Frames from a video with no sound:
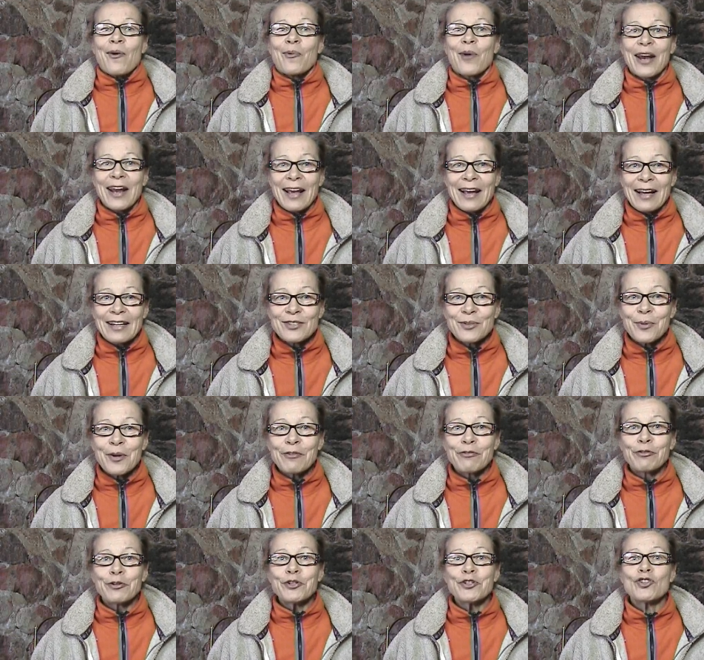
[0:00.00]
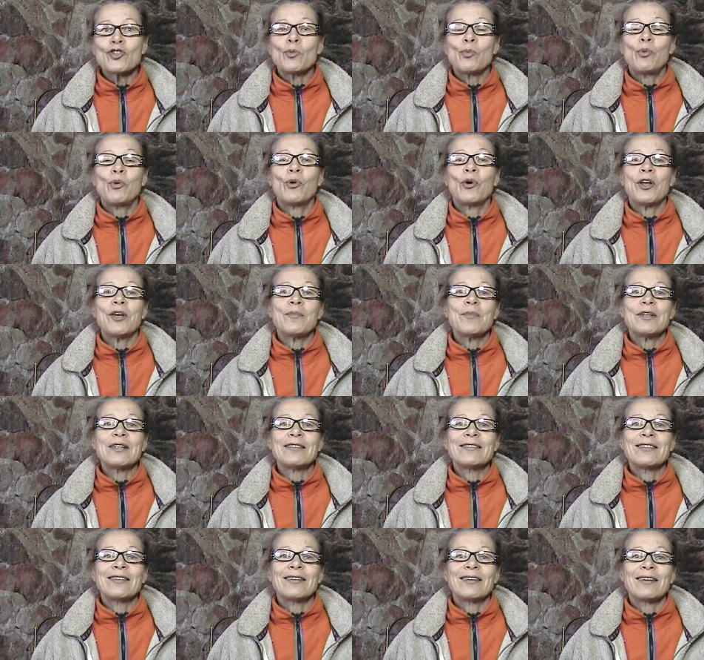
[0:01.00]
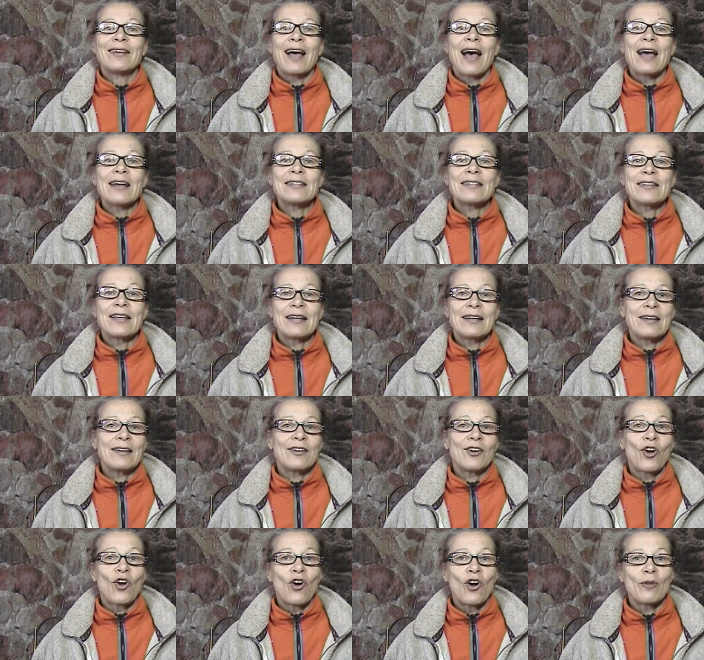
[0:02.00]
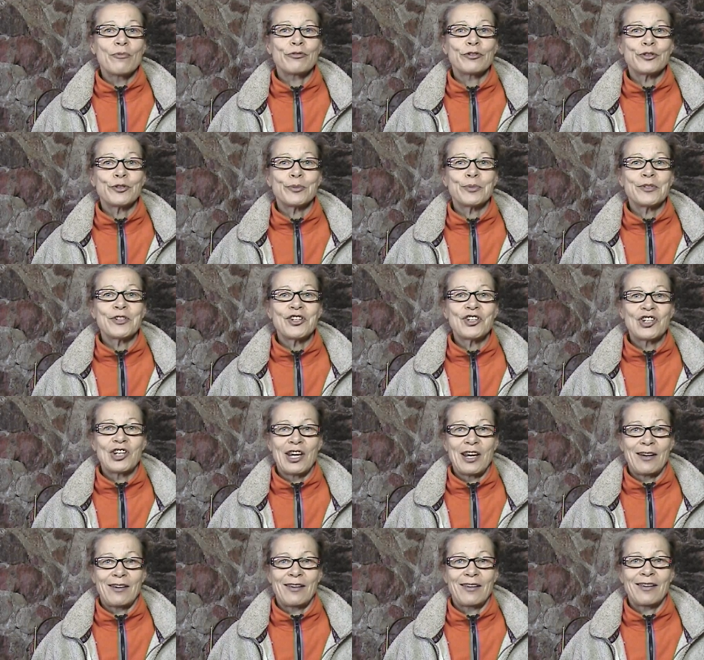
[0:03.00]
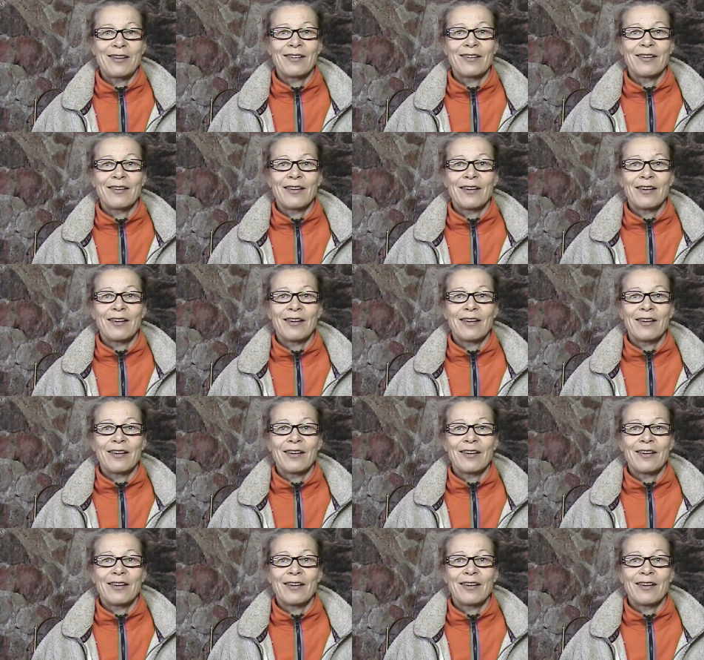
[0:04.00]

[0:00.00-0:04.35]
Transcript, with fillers: When I got to my first appointment, I sat in a comfortable chair.